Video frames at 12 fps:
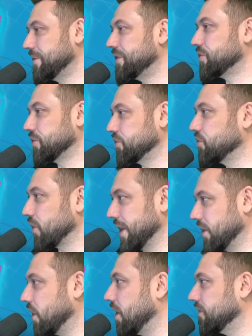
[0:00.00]
these are the
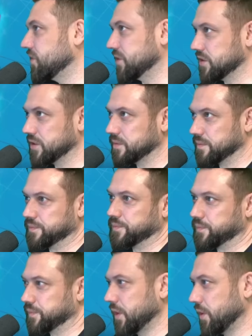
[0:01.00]
trade-offs
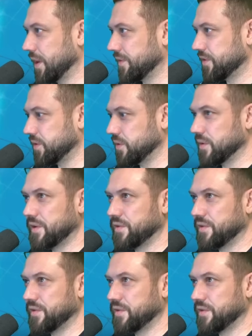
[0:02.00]
you have to